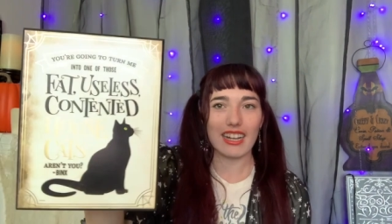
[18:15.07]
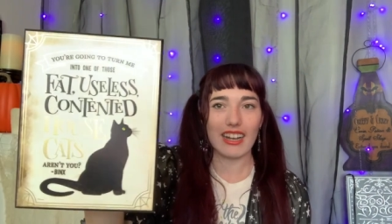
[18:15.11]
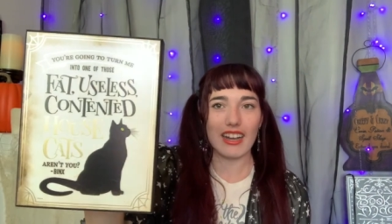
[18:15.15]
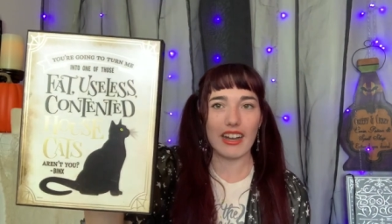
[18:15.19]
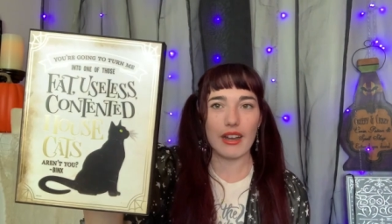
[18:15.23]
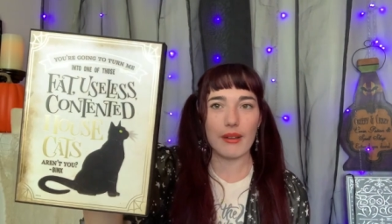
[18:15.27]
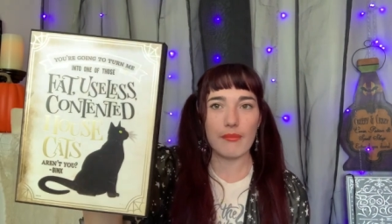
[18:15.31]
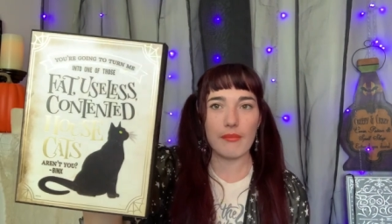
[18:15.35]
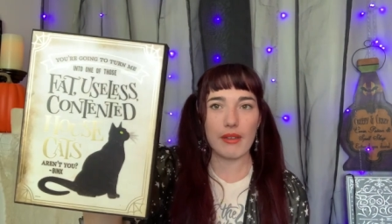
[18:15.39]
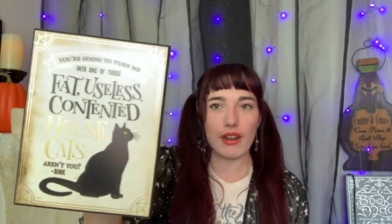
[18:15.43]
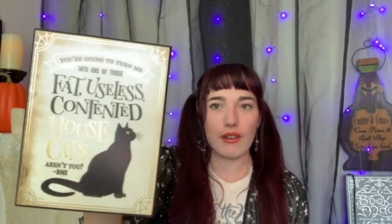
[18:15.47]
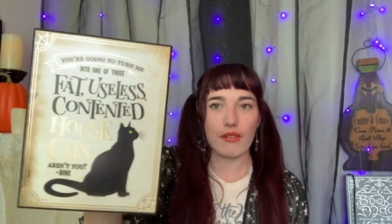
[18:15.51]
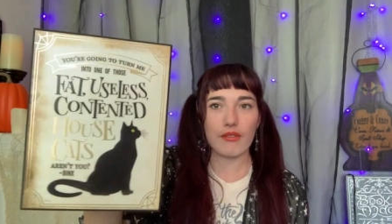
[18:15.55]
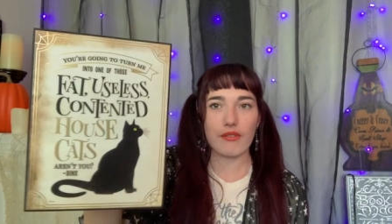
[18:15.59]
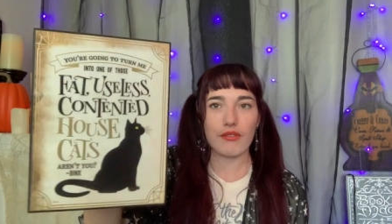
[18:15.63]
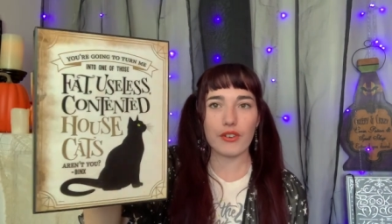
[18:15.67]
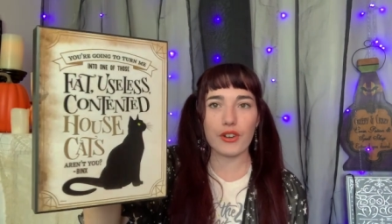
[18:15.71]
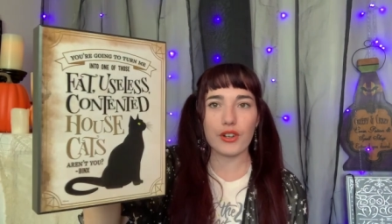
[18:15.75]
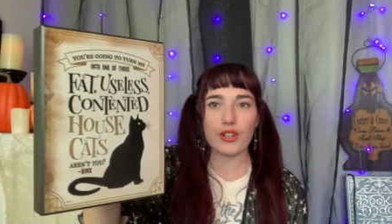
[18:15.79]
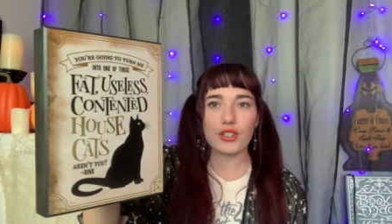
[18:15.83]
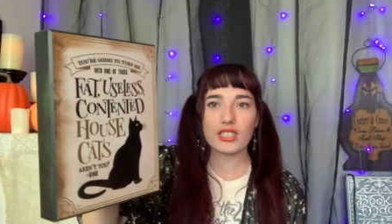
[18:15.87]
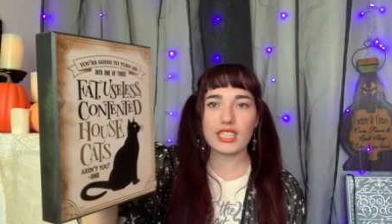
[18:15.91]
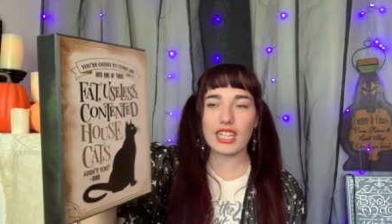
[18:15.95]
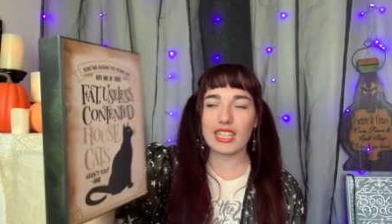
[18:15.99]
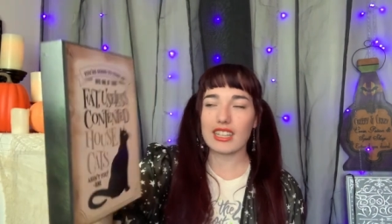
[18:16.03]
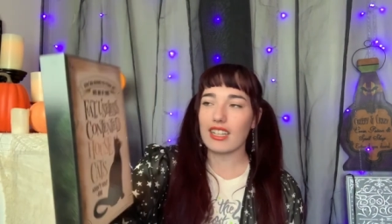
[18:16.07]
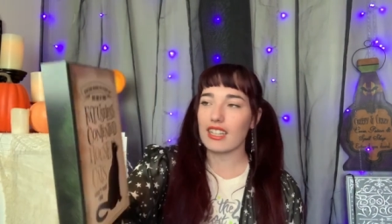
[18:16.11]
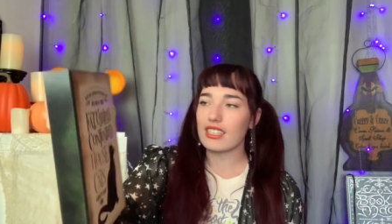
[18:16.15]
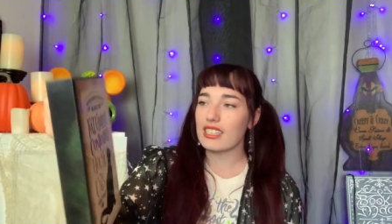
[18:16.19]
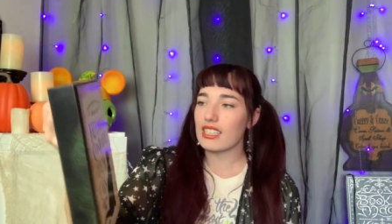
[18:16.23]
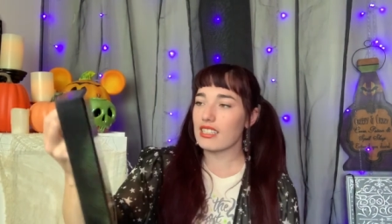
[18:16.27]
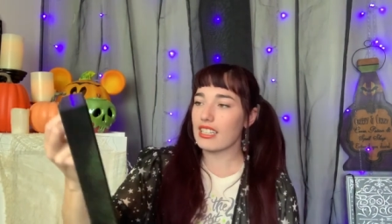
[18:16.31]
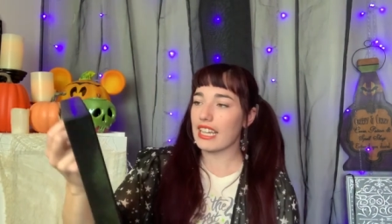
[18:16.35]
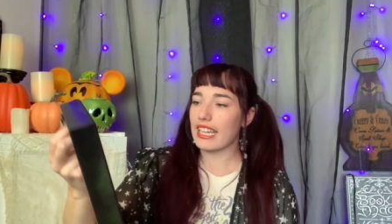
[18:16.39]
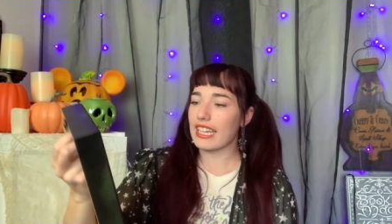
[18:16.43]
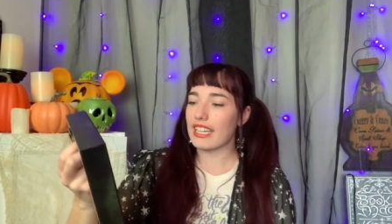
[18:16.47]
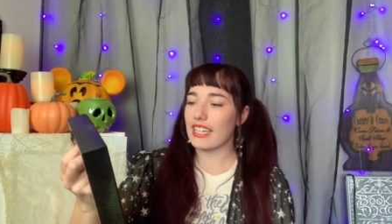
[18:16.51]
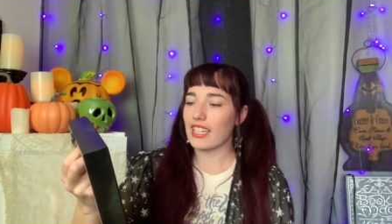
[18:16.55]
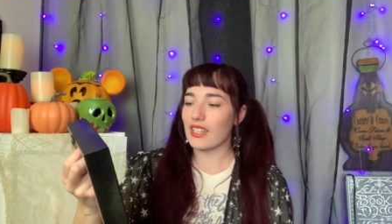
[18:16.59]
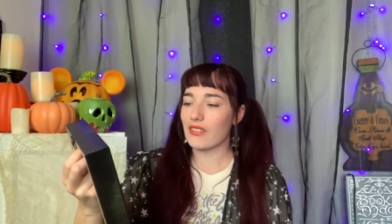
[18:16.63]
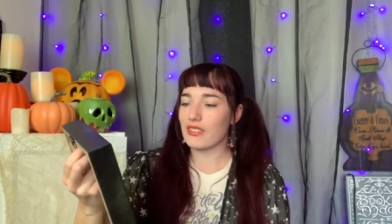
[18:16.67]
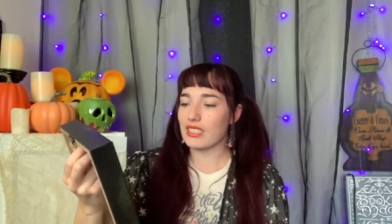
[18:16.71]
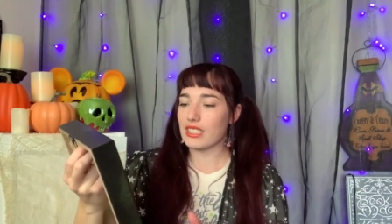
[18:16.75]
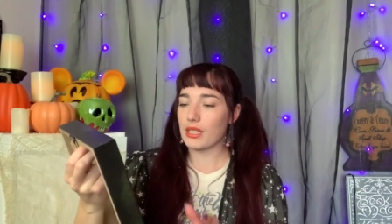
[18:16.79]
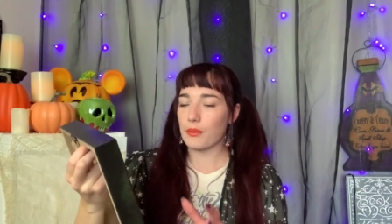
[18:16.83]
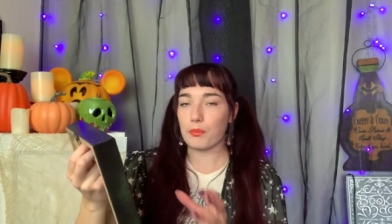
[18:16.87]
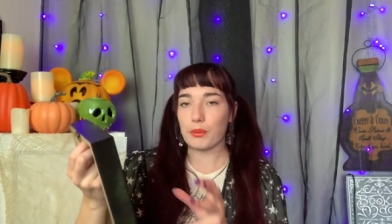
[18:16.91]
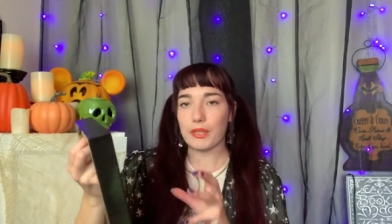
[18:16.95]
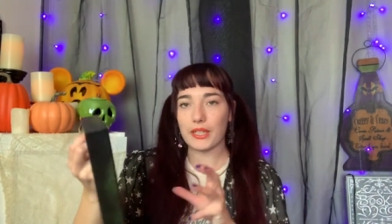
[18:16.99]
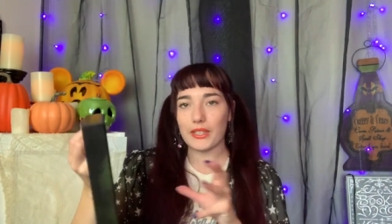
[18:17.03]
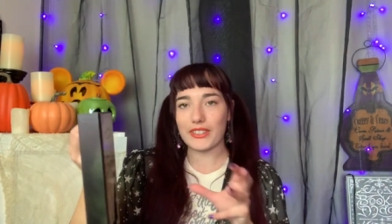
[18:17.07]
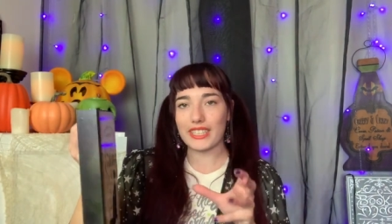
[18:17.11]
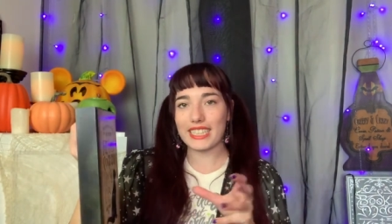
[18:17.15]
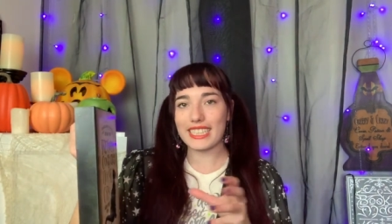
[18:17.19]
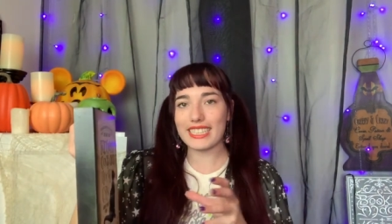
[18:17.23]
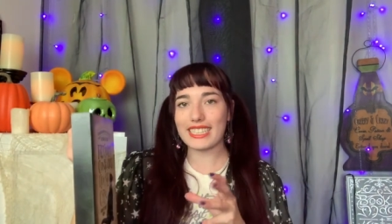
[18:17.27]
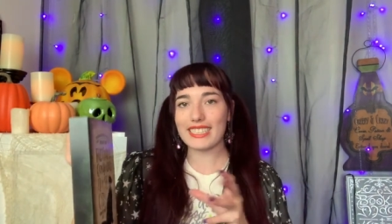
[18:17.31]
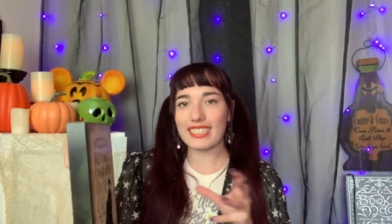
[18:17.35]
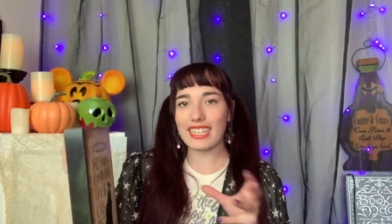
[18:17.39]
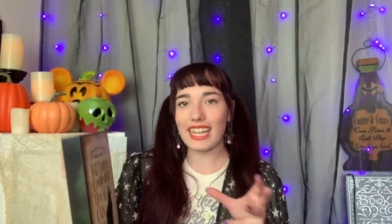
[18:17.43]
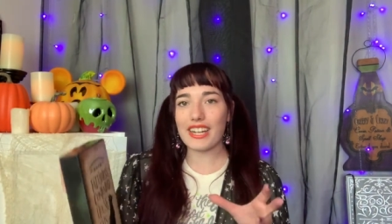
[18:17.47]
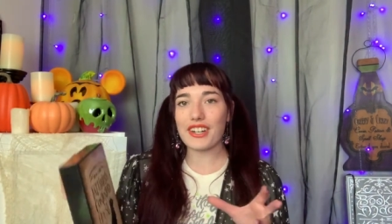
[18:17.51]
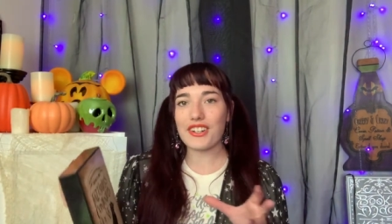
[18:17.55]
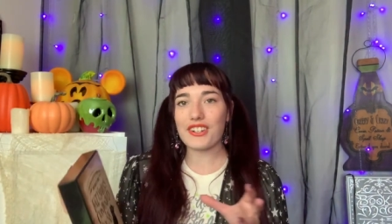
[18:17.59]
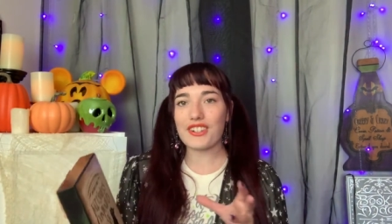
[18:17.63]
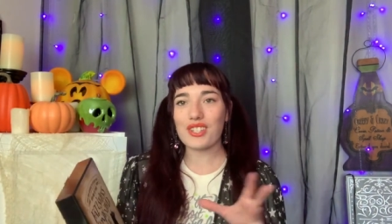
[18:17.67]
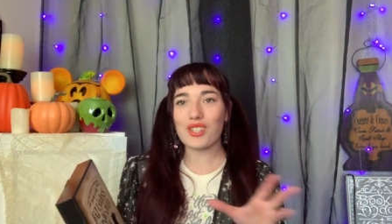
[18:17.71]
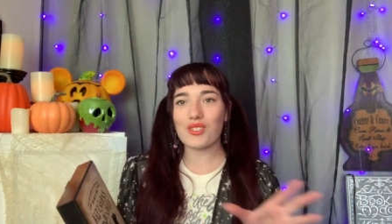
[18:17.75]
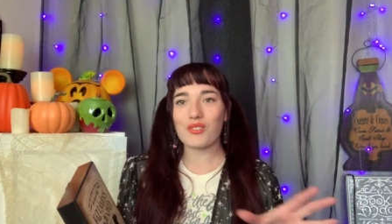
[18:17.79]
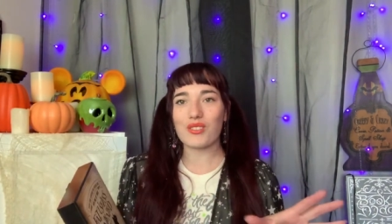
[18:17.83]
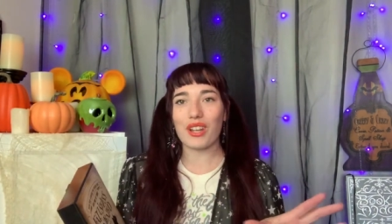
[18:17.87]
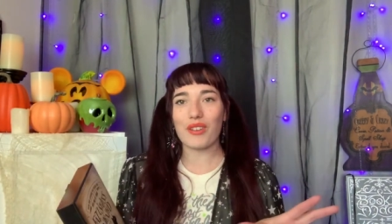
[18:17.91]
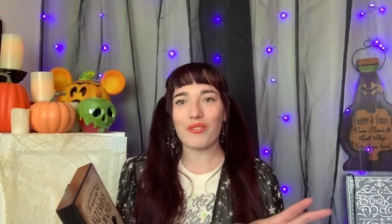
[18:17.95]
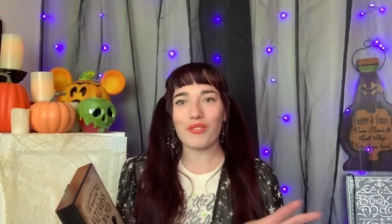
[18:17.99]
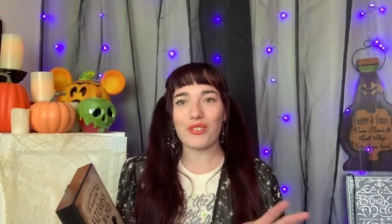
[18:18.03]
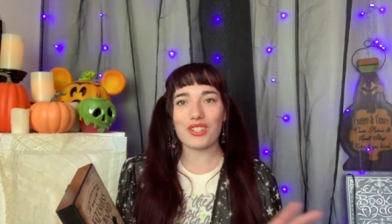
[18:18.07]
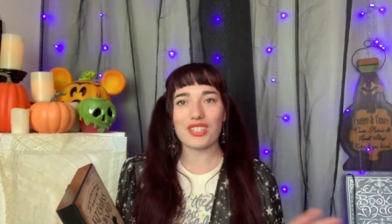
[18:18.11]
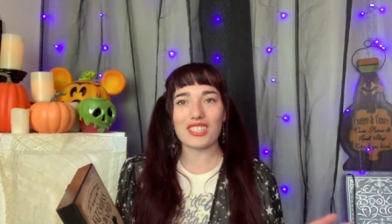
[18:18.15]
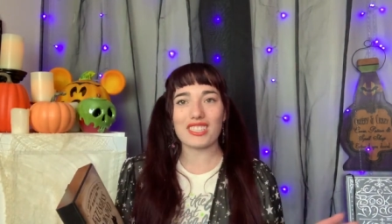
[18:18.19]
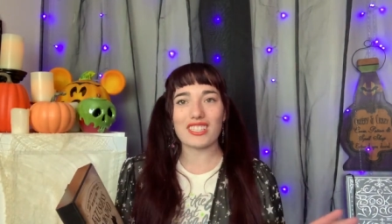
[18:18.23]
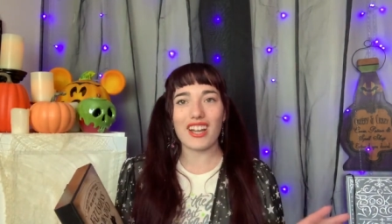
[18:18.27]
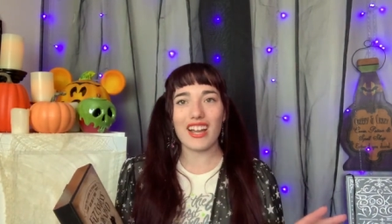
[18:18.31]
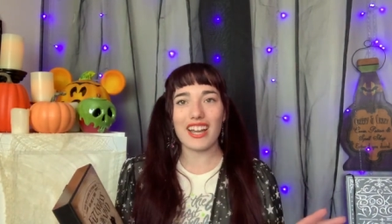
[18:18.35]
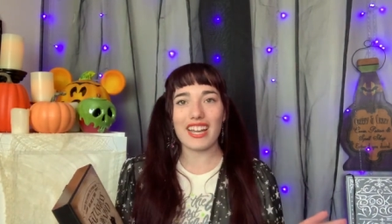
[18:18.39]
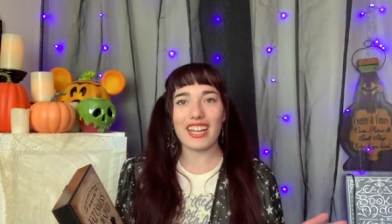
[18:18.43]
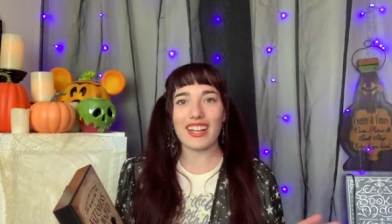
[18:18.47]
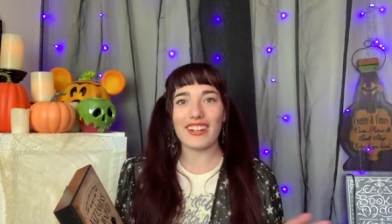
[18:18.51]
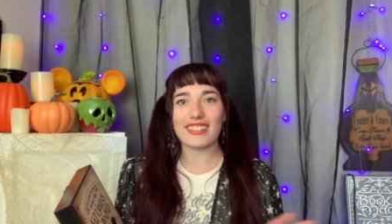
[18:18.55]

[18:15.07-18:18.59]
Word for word: Um, and at first I thought that like it was appearing letters when I first saw it.